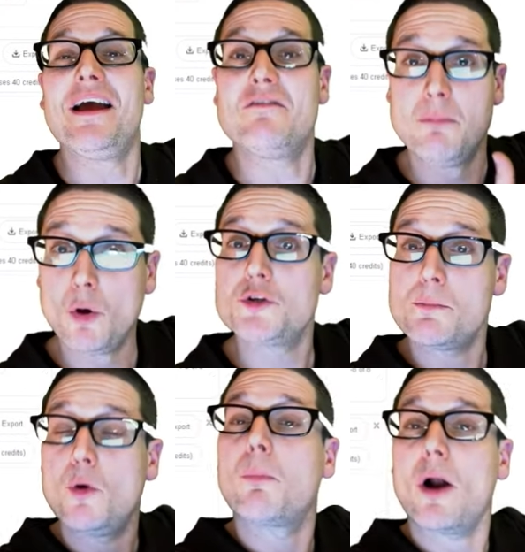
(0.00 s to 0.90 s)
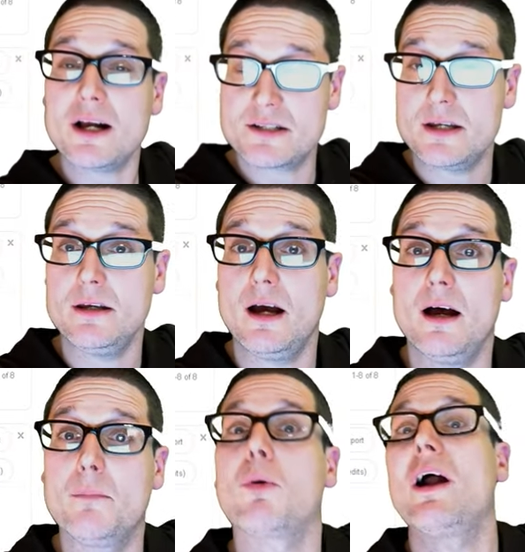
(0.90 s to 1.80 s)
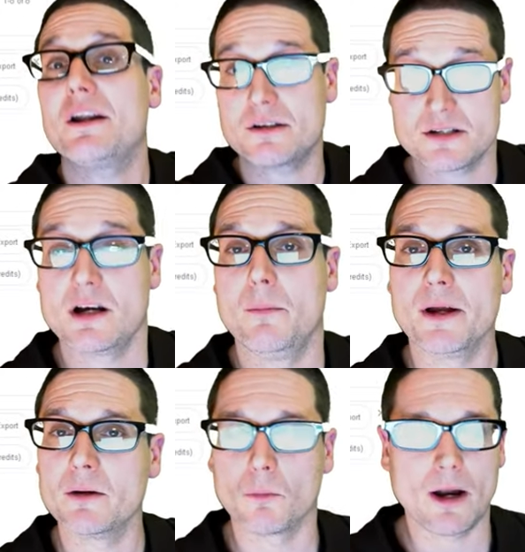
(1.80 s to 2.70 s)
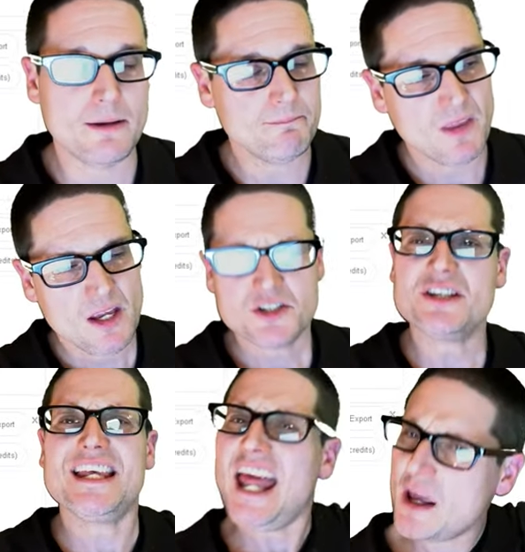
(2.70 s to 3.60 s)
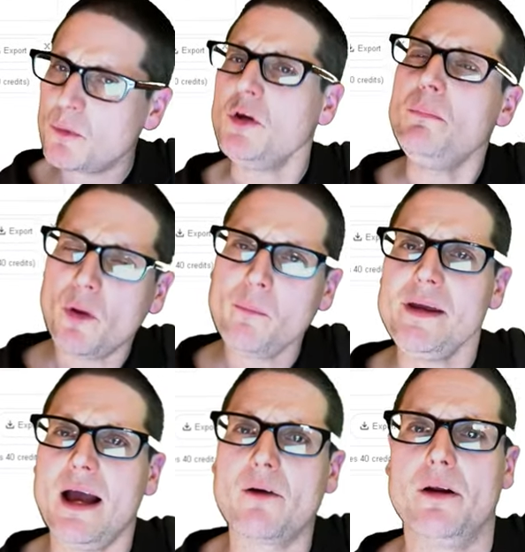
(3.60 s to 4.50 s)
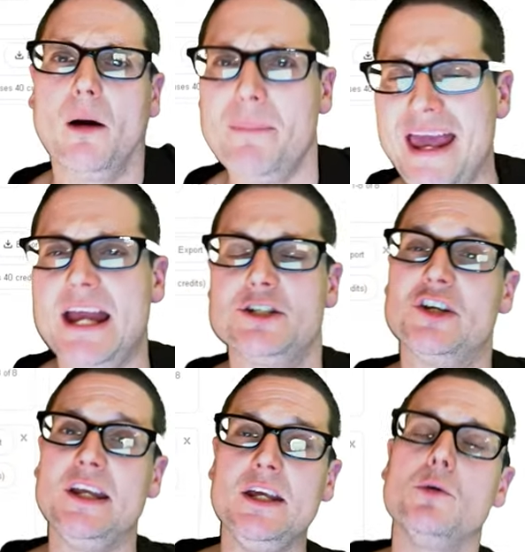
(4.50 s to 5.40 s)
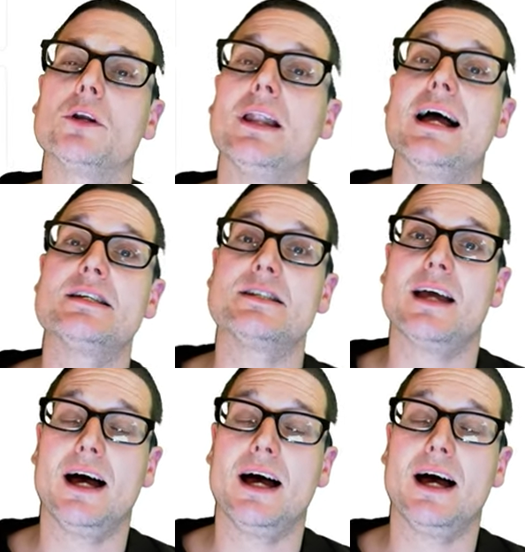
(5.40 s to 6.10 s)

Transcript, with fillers: multiple proxy products coming, right? So I said, hey, will you build me out a page? And he utilized